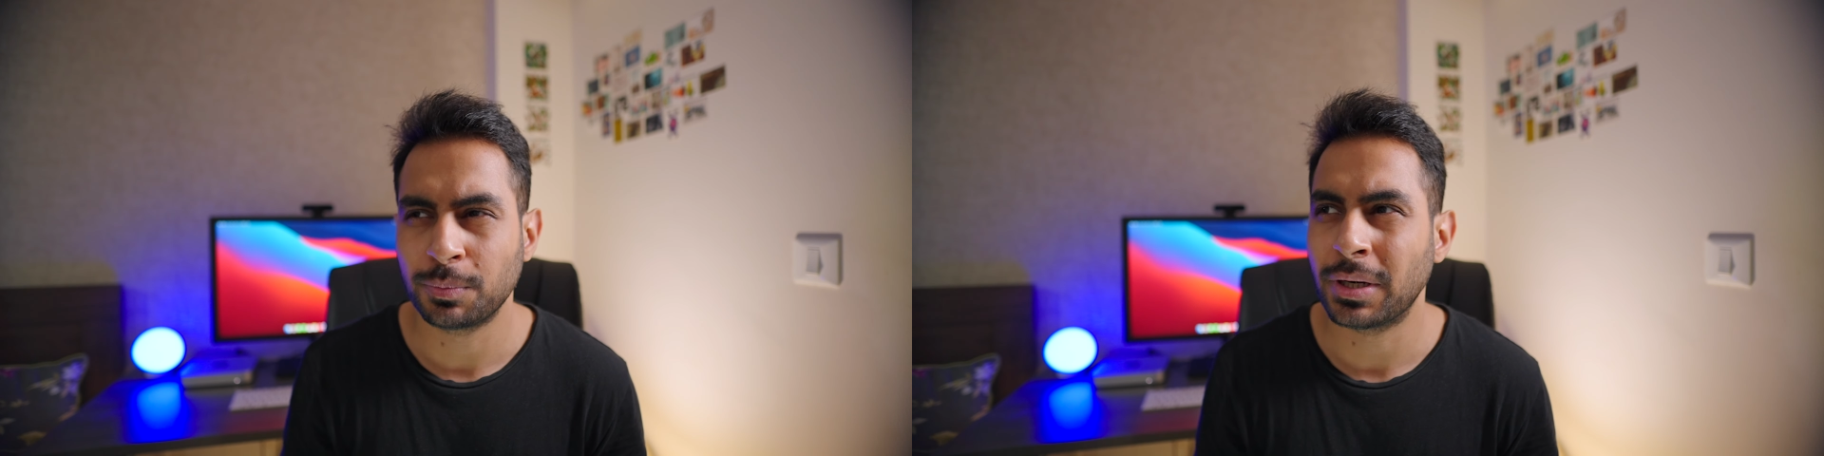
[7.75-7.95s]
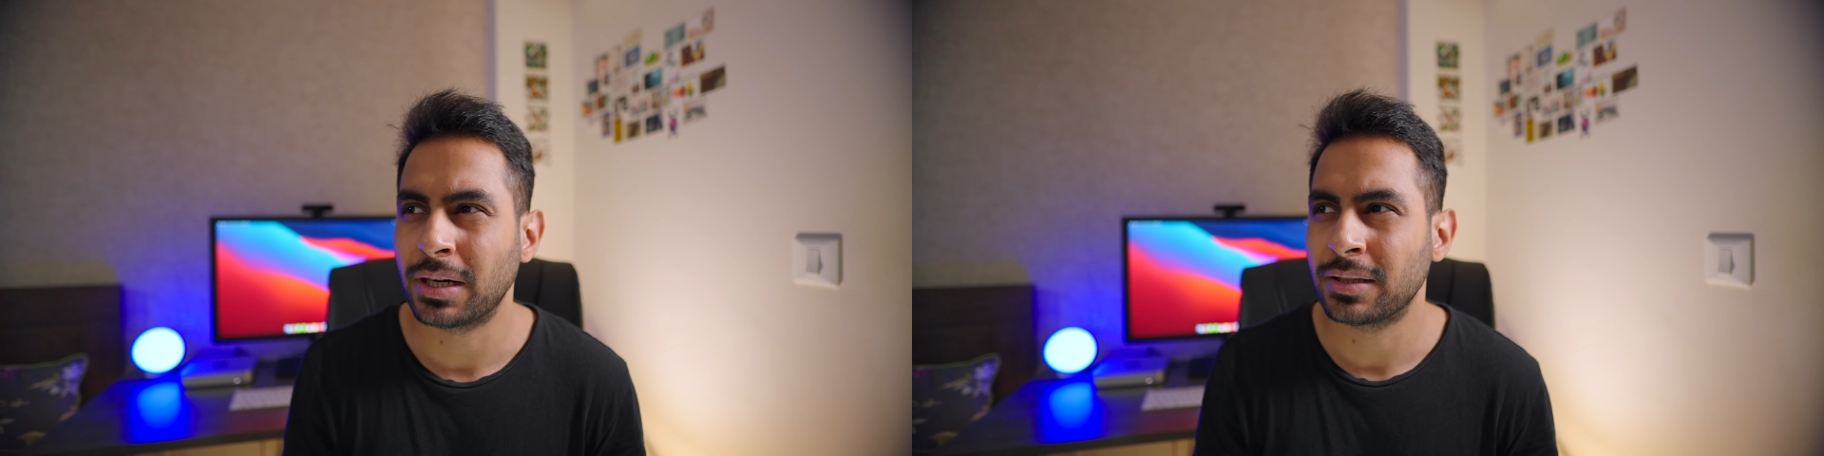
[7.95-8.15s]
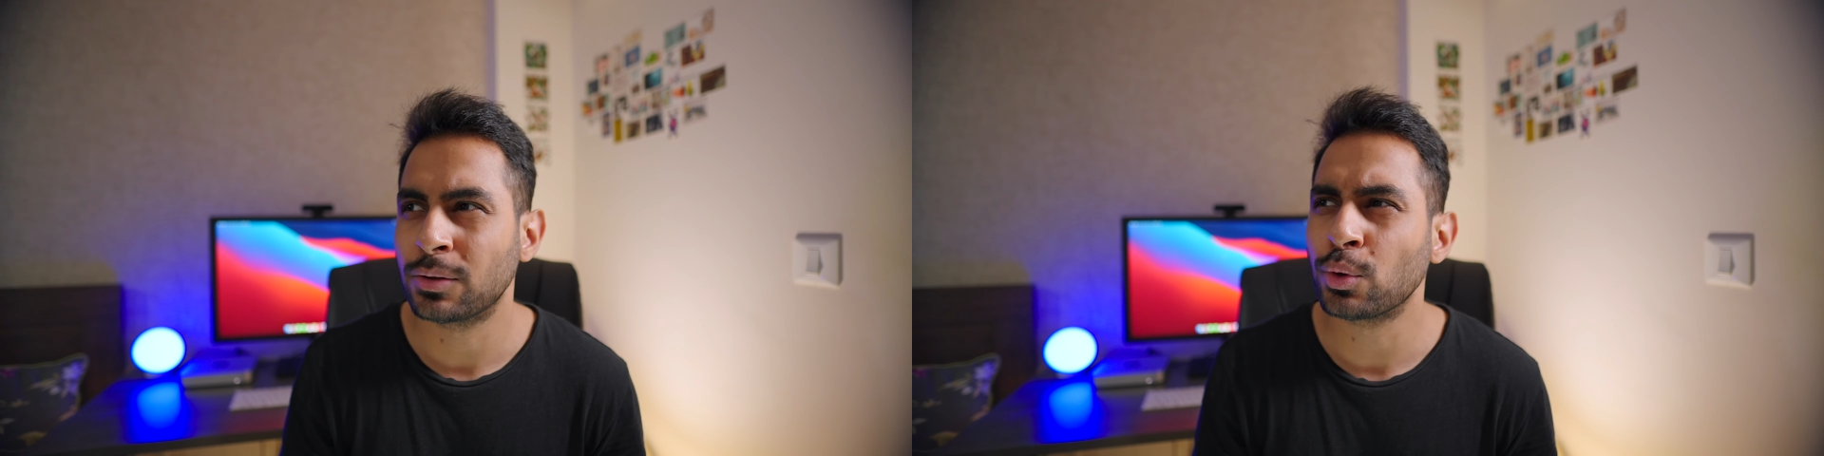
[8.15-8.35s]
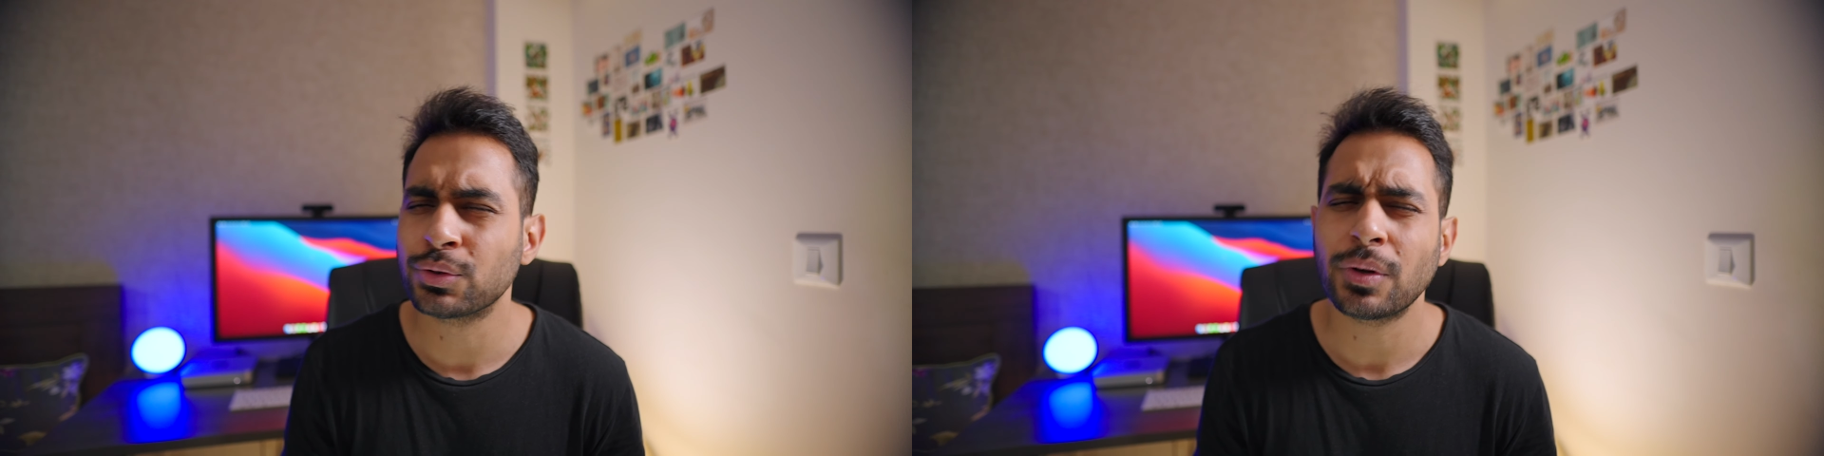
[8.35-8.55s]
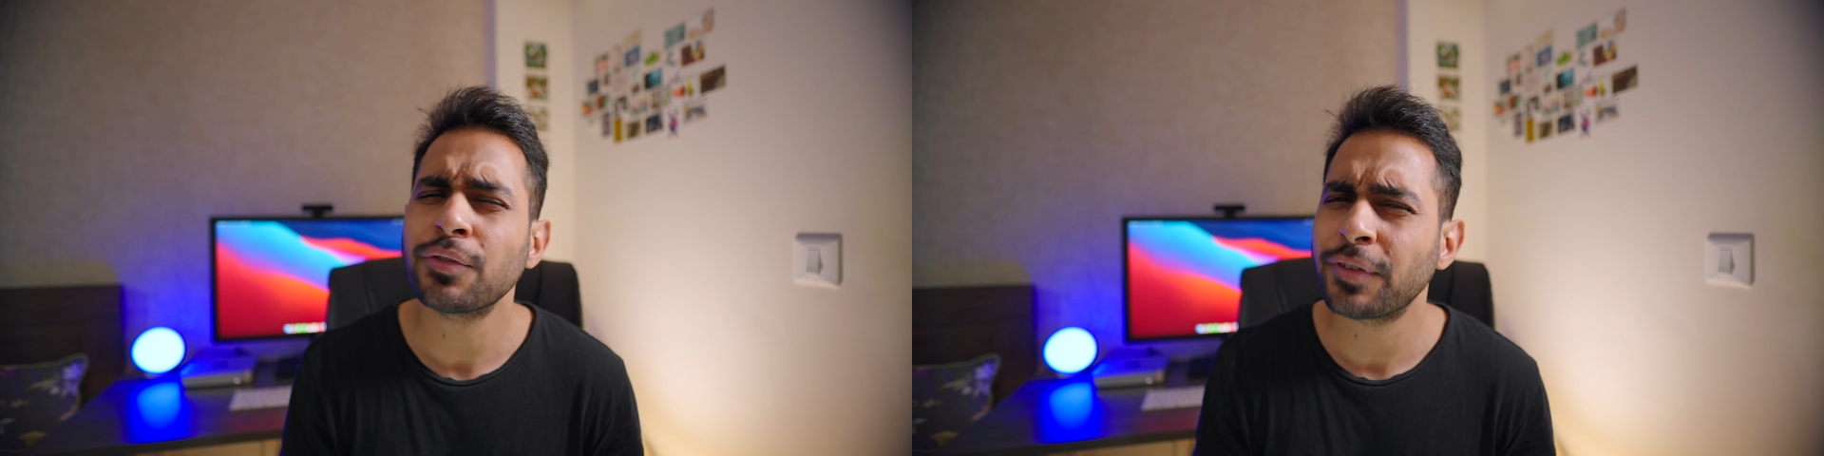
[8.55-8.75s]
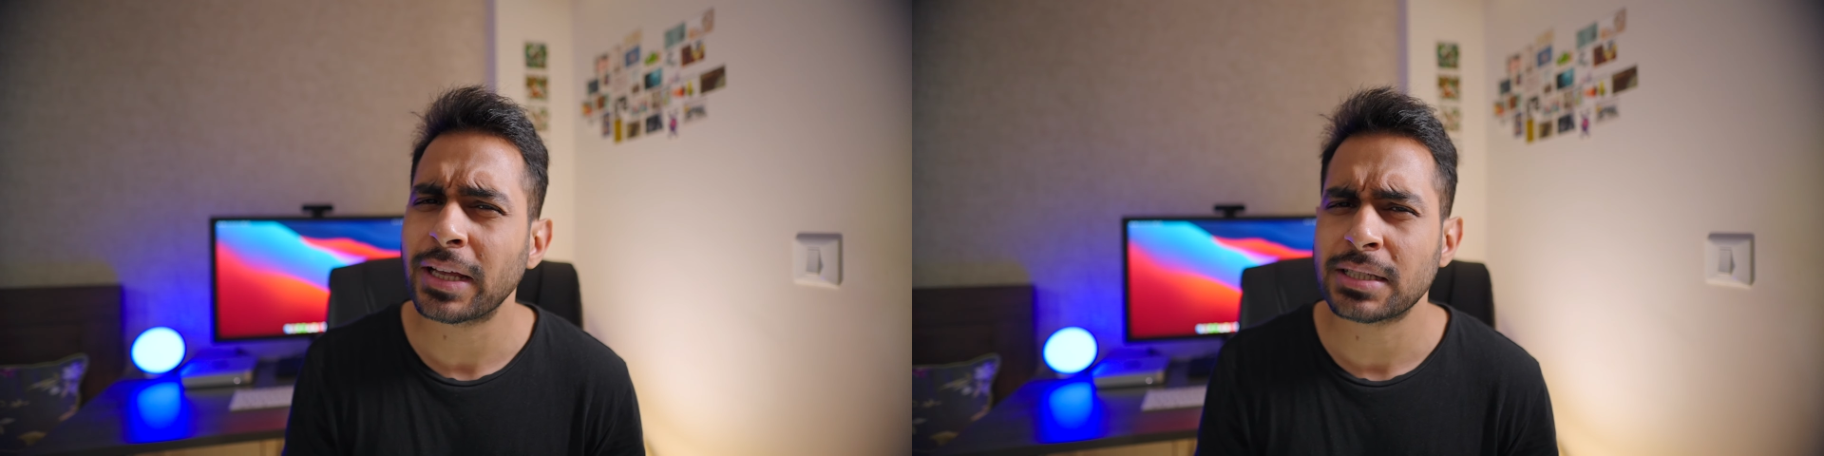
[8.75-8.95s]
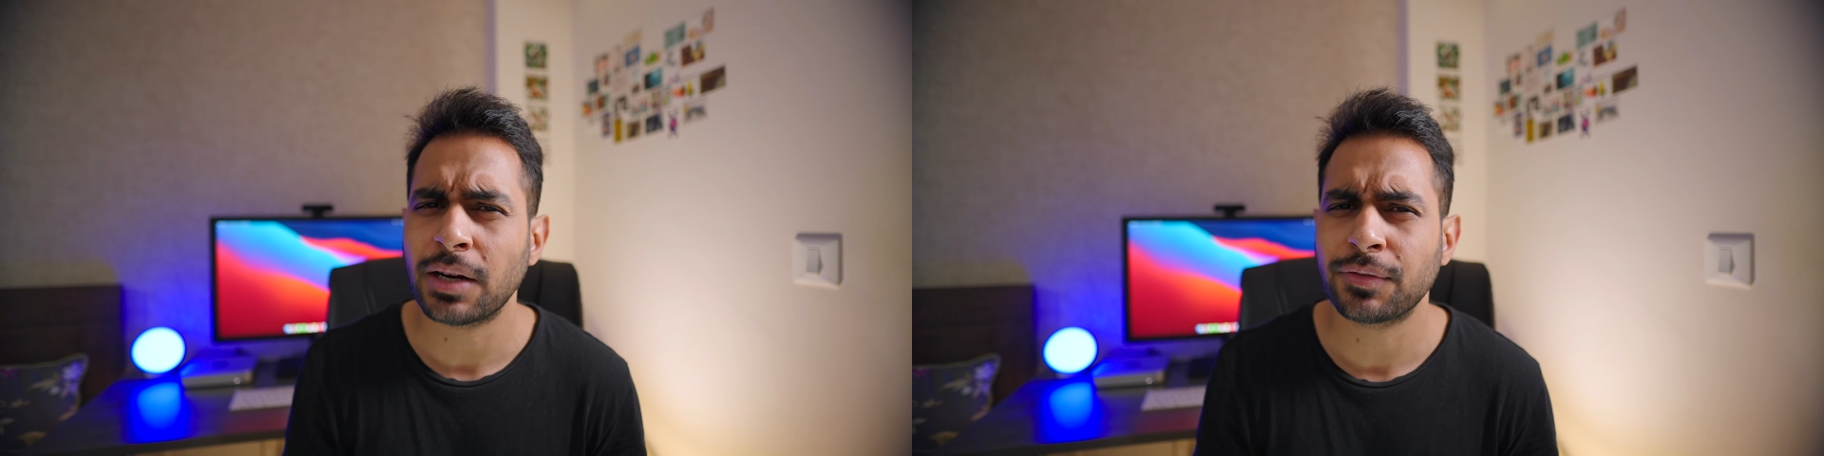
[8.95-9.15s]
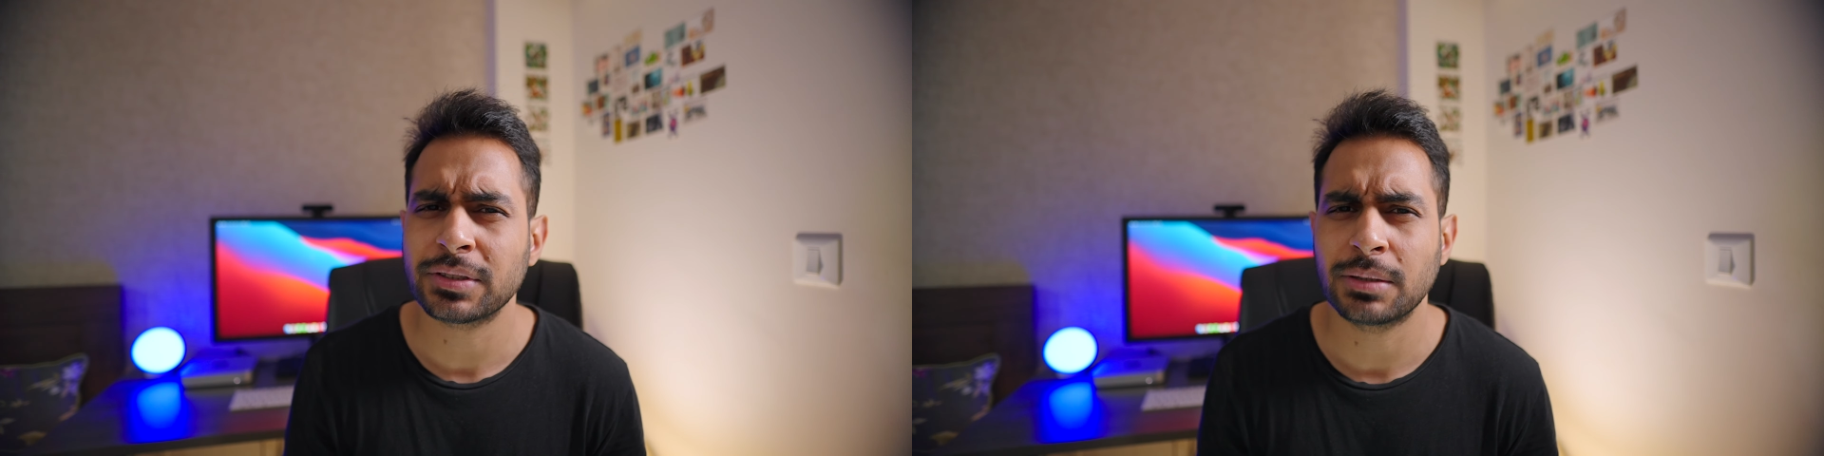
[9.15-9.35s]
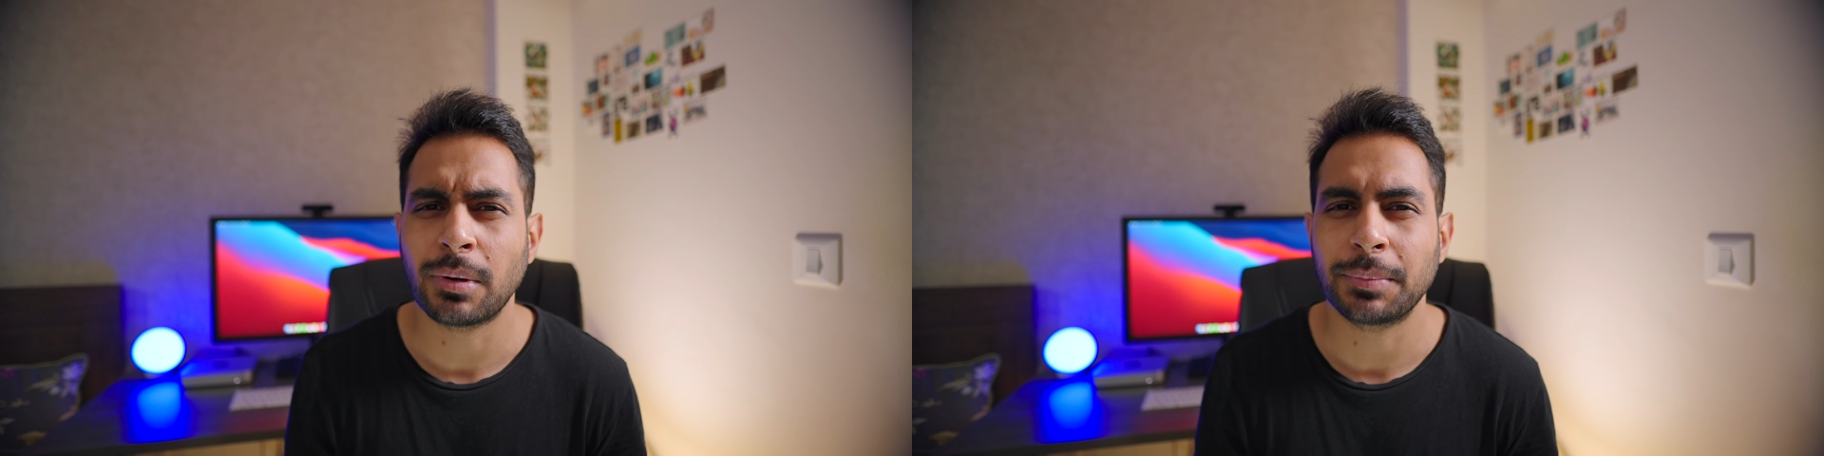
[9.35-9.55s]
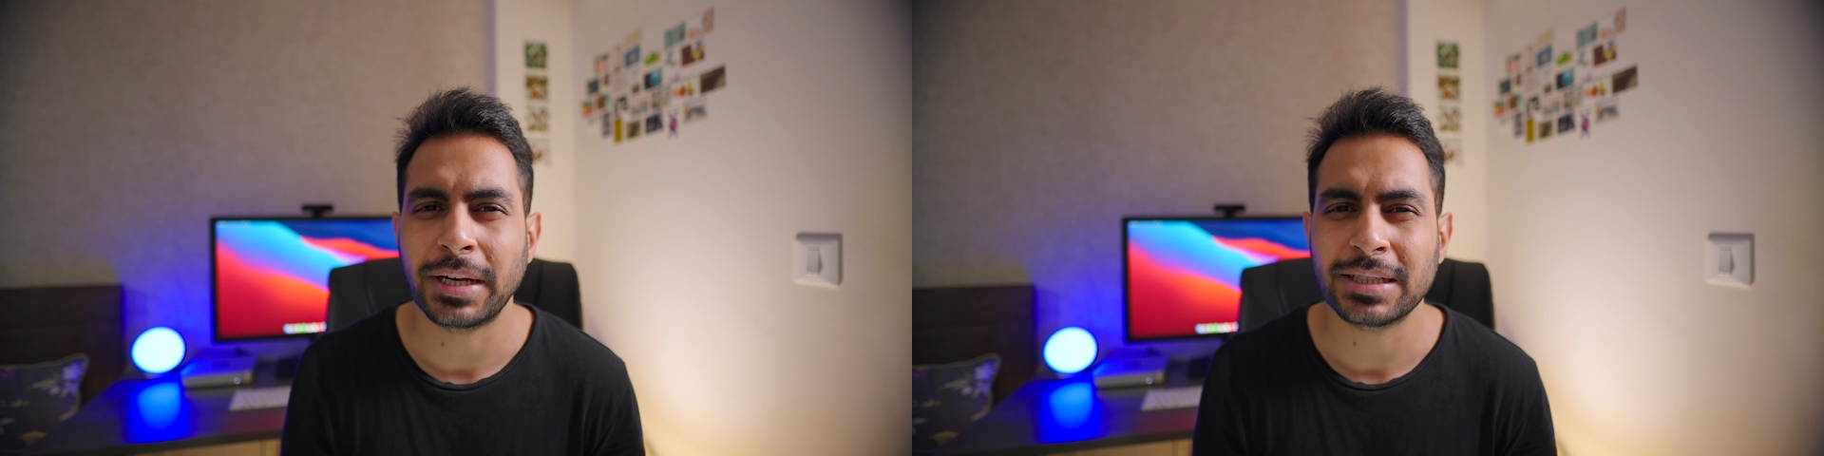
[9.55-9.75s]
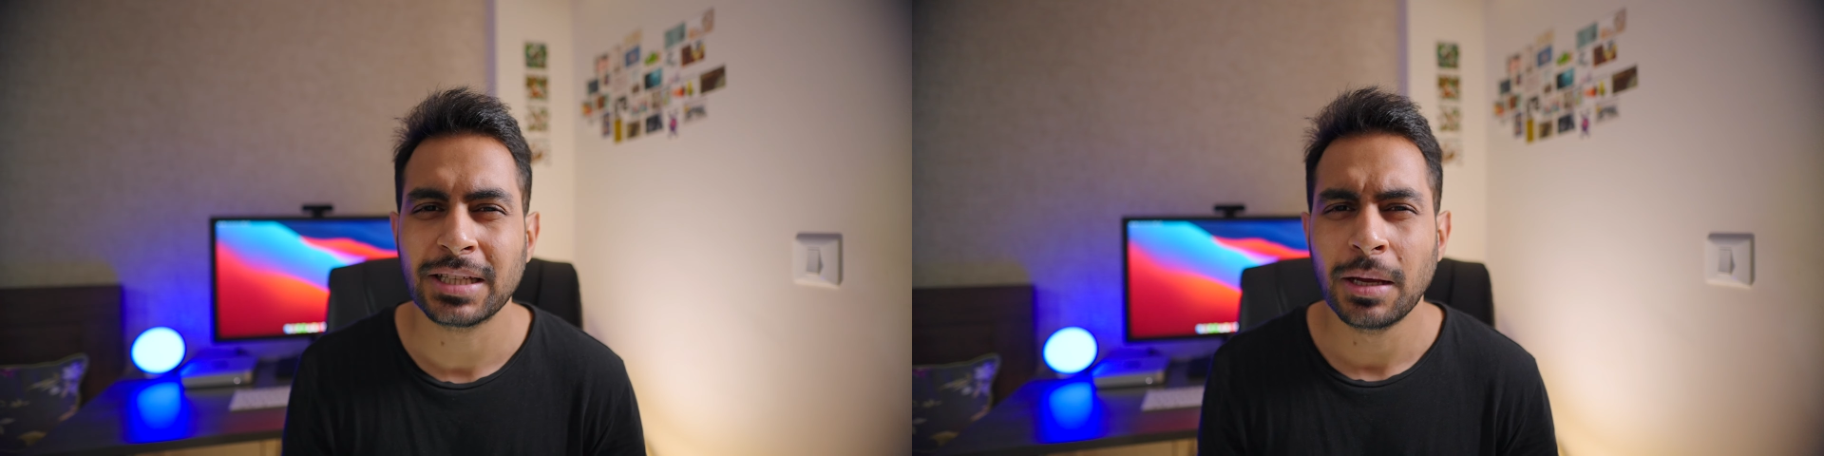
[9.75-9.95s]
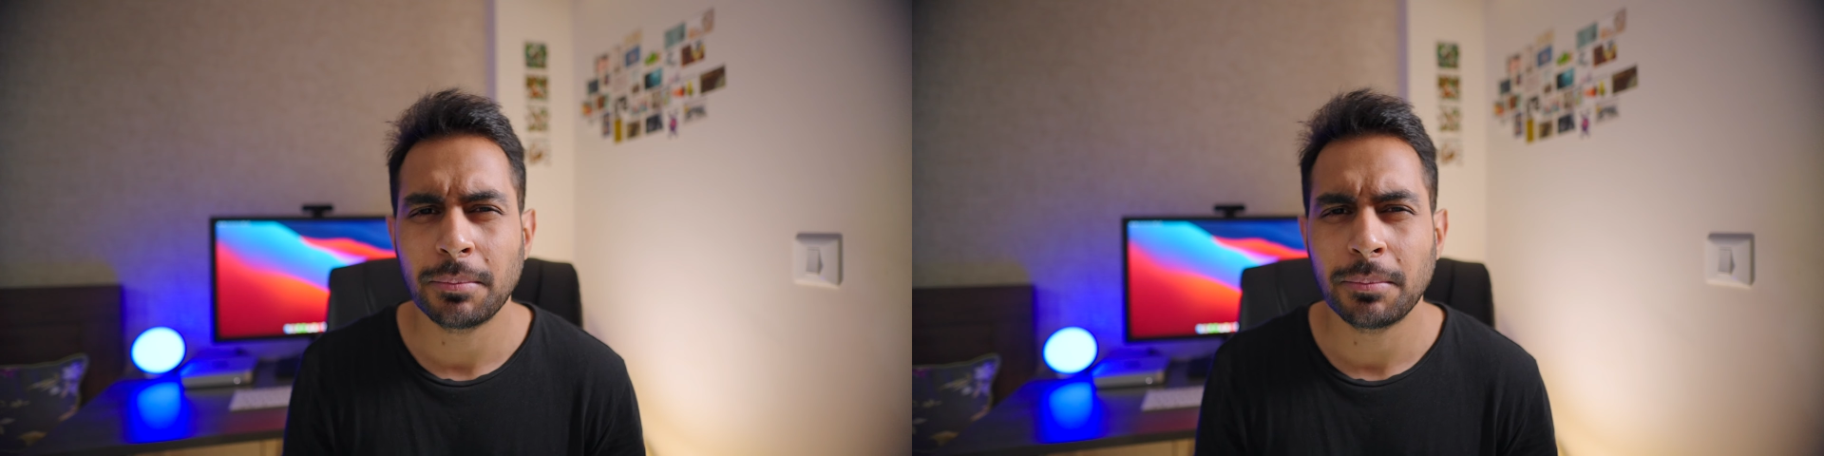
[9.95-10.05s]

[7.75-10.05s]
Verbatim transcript: but those were fixed after some updates,